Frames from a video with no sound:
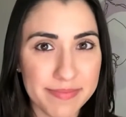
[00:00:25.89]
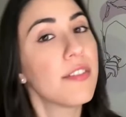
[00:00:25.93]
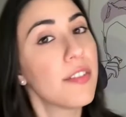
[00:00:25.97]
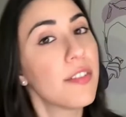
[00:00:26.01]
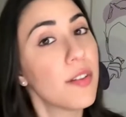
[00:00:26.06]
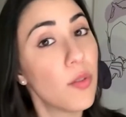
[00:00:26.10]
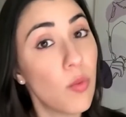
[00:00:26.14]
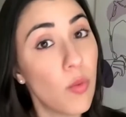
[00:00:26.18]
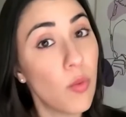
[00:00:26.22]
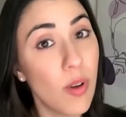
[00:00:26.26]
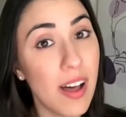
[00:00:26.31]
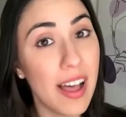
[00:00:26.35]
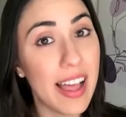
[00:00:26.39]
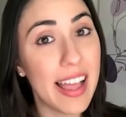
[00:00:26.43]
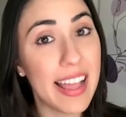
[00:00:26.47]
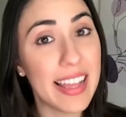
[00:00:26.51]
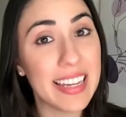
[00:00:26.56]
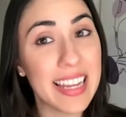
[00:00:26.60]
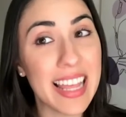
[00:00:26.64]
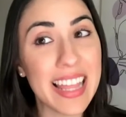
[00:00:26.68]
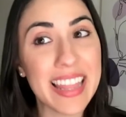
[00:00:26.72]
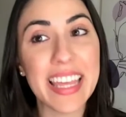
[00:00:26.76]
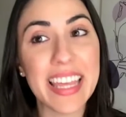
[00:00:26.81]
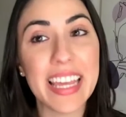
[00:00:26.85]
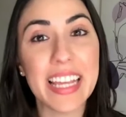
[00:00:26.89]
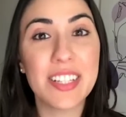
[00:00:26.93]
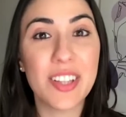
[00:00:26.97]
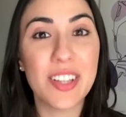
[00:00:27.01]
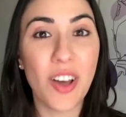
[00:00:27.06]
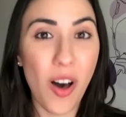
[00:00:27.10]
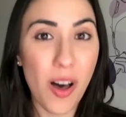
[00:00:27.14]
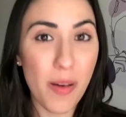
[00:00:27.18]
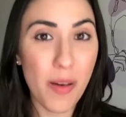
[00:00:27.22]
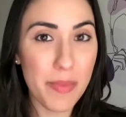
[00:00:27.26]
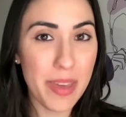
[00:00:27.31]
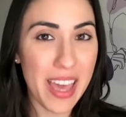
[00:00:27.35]
For one, they
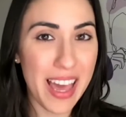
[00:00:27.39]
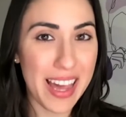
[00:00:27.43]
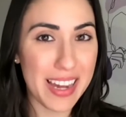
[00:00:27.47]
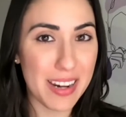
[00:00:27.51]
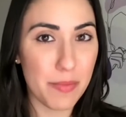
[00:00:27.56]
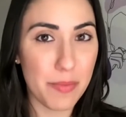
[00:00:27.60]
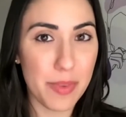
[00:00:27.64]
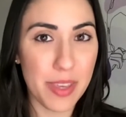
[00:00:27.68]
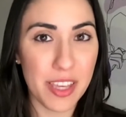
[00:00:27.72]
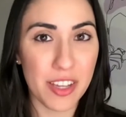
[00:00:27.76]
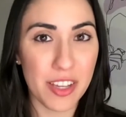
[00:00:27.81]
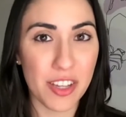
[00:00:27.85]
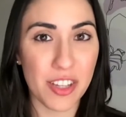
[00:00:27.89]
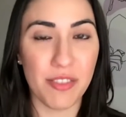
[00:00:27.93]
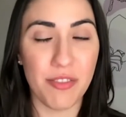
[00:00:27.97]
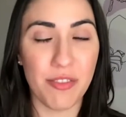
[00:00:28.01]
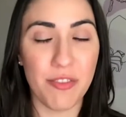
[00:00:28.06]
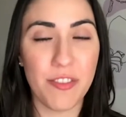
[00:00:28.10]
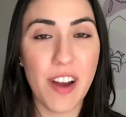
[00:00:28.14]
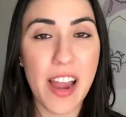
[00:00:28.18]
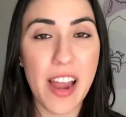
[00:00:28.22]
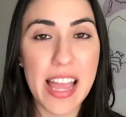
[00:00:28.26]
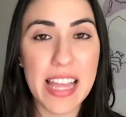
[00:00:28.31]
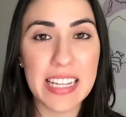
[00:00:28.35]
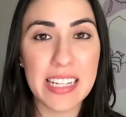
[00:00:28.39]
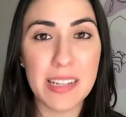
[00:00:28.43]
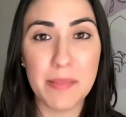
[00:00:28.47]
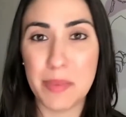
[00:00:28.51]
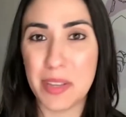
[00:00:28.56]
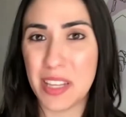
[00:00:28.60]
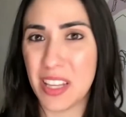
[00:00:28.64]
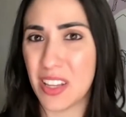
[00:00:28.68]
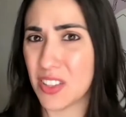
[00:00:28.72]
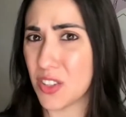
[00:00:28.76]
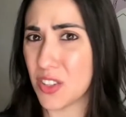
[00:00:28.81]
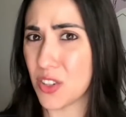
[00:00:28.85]
taught me how to be a good friend
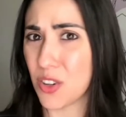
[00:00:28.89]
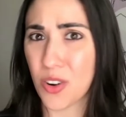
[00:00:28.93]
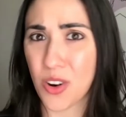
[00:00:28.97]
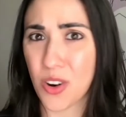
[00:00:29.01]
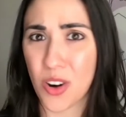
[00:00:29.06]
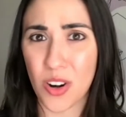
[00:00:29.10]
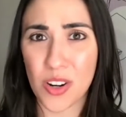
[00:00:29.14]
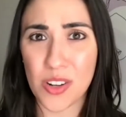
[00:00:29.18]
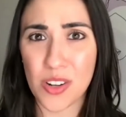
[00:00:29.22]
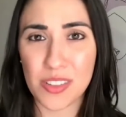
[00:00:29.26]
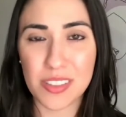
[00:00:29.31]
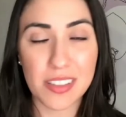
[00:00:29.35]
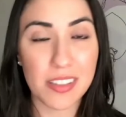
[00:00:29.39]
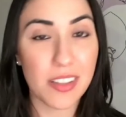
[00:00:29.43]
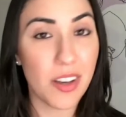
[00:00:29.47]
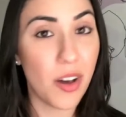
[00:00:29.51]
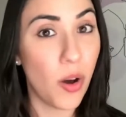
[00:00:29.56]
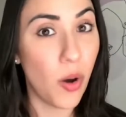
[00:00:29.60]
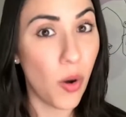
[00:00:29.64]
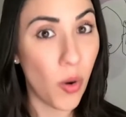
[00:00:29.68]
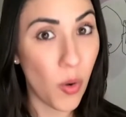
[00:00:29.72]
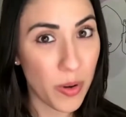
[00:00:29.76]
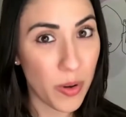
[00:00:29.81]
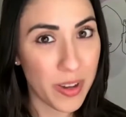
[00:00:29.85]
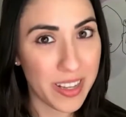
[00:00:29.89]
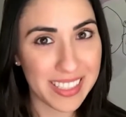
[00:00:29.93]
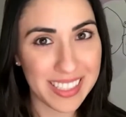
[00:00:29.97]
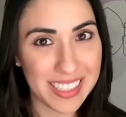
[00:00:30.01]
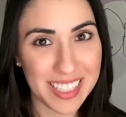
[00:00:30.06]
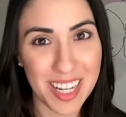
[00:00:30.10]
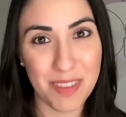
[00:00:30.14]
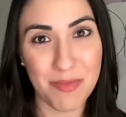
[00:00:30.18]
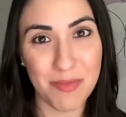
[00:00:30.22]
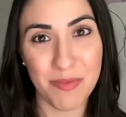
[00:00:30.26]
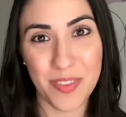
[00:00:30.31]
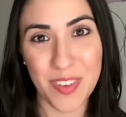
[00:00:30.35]
because your girls always
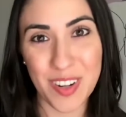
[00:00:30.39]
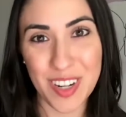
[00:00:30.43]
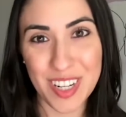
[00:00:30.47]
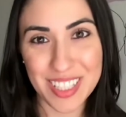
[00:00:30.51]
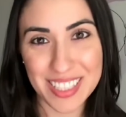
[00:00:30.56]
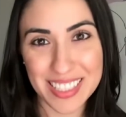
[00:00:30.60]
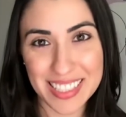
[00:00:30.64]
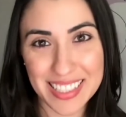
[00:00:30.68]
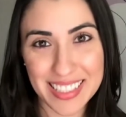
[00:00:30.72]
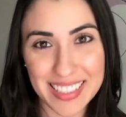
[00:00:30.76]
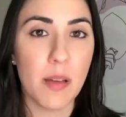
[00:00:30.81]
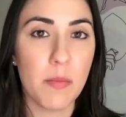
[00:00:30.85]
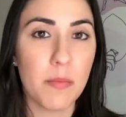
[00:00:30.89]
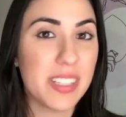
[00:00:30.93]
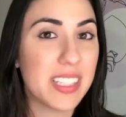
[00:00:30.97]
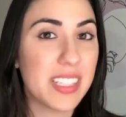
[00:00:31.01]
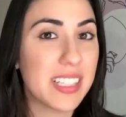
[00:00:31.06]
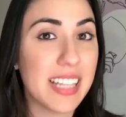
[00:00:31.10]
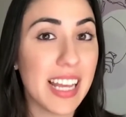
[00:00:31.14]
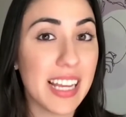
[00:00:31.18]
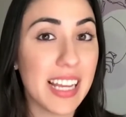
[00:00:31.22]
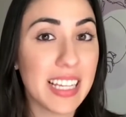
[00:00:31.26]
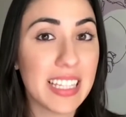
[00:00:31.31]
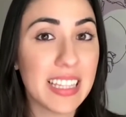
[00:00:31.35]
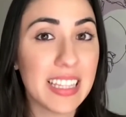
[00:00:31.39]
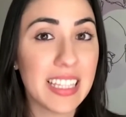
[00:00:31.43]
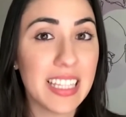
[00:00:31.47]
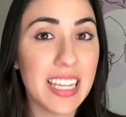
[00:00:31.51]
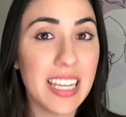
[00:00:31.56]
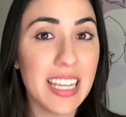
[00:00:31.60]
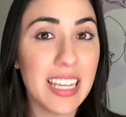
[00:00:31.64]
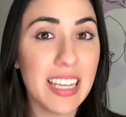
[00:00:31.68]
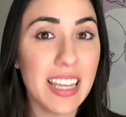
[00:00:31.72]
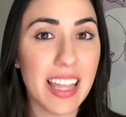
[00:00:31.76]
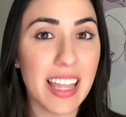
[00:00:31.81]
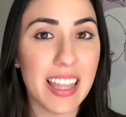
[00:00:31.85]
come first. But
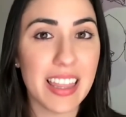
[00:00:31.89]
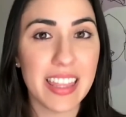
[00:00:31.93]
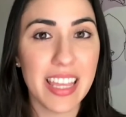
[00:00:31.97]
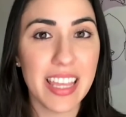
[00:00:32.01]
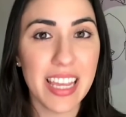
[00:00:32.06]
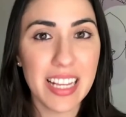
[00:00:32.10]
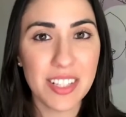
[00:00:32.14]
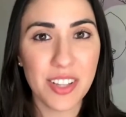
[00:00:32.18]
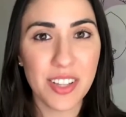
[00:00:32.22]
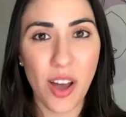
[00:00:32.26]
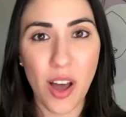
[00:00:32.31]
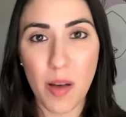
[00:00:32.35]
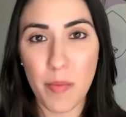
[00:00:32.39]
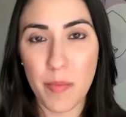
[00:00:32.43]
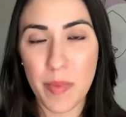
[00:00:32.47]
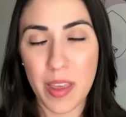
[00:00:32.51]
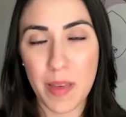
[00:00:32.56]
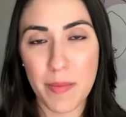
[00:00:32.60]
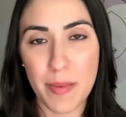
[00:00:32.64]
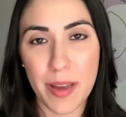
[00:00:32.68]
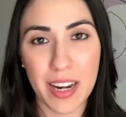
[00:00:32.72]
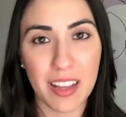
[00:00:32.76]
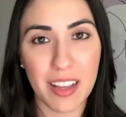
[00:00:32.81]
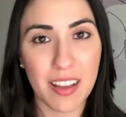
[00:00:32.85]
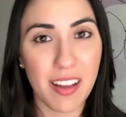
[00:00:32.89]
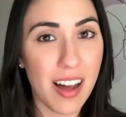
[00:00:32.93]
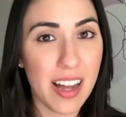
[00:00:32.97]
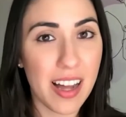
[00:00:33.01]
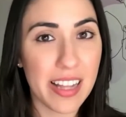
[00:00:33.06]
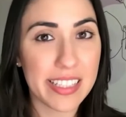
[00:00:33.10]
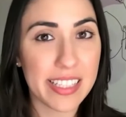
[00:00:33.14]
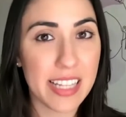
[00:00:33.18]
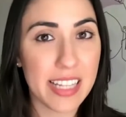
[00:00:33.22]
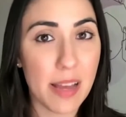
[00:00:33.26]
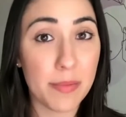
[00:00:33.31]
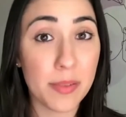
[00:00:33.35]
secondly, they taught me about a
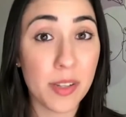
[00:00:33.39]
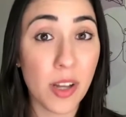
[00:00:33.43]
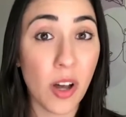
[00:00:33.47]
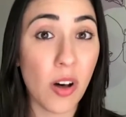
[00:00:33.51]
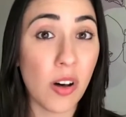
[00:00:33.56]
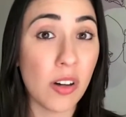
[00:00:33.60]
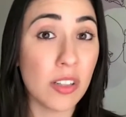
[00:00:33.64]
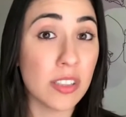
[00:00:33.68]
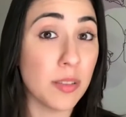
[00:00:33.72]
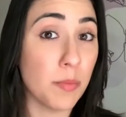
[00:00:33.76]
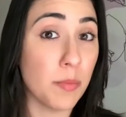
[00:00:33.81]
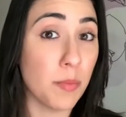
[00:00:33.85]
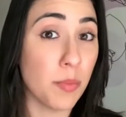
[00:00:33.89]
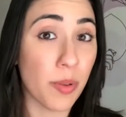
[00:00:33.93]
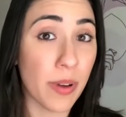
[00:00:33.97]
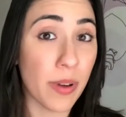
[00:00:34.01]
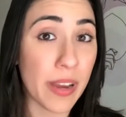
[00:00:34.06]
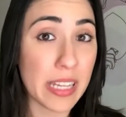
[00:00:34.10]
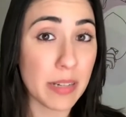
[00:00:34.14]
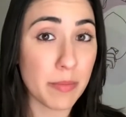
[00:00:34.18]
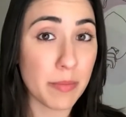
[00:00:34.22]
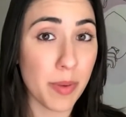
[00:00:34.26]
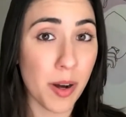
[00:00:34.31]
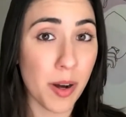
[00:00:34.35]
concept called brand